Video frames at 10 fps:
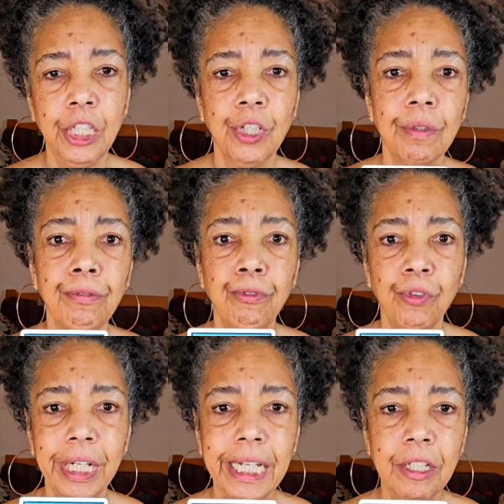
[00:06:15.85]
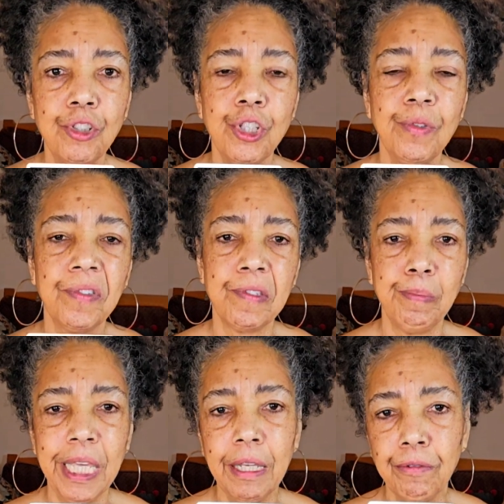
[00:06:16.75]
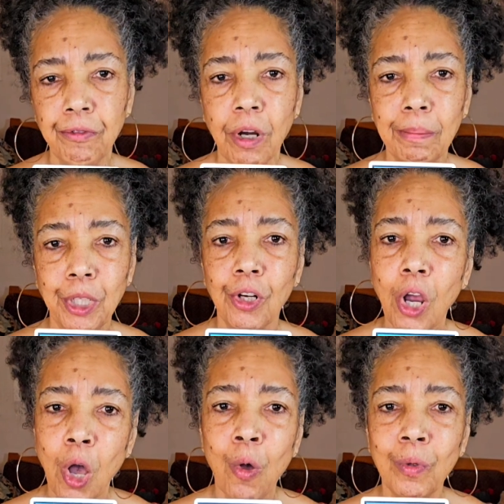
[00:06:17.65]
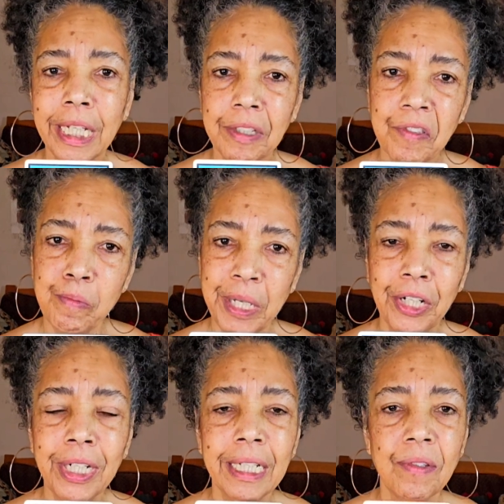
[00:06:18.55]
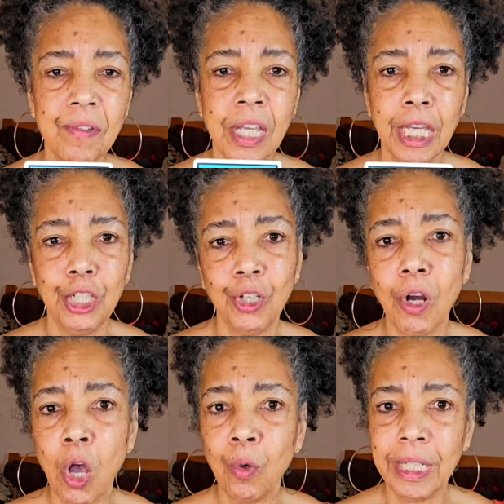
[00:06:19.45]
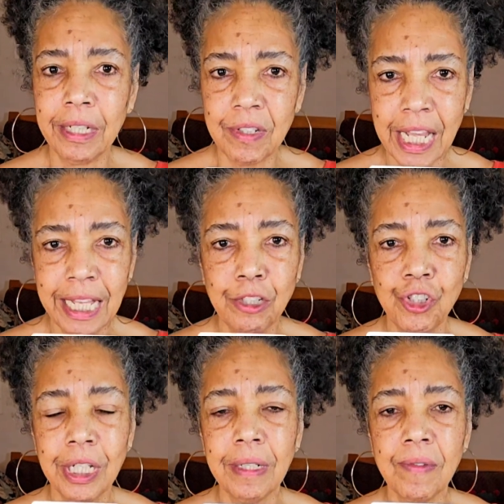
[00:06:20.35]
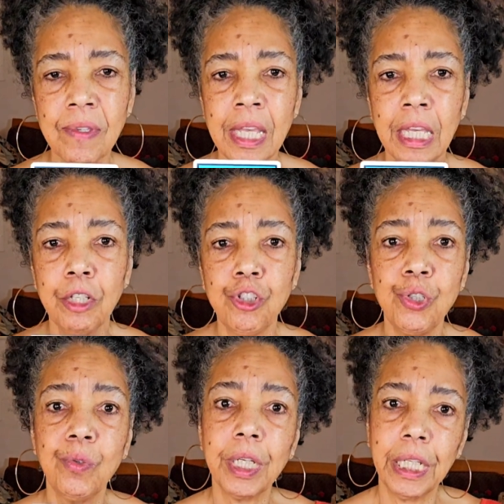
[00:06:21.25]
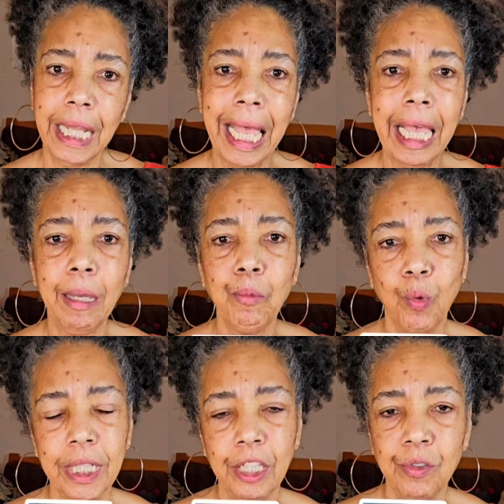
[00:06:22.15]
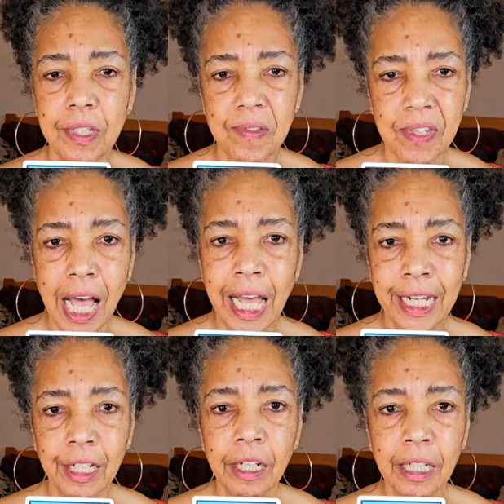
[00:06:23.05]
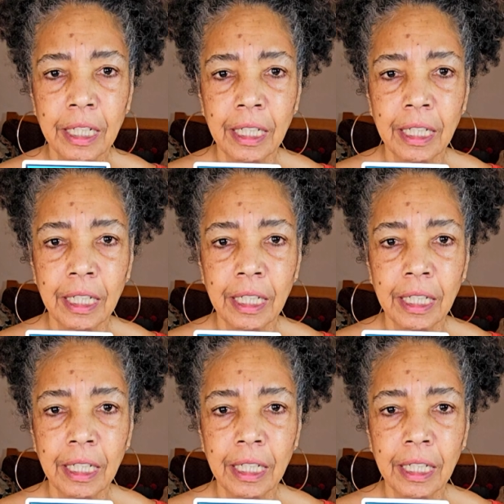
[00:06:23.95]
You're free to speak from your own experience, your own intentions, to claim what you desire.